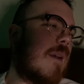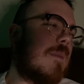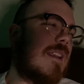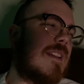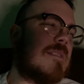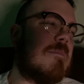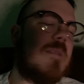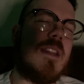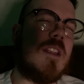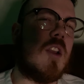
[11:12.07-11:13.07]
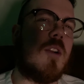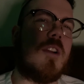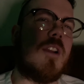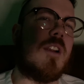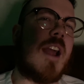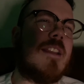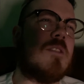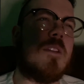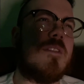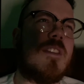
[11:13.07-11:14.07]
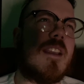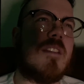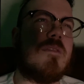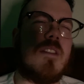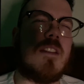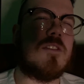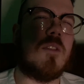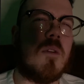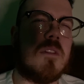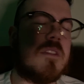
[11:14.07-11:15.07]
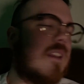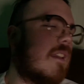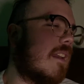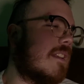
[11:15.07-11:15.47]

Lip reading: I mean, it's mediocre. I don't even think I finished the whole thing.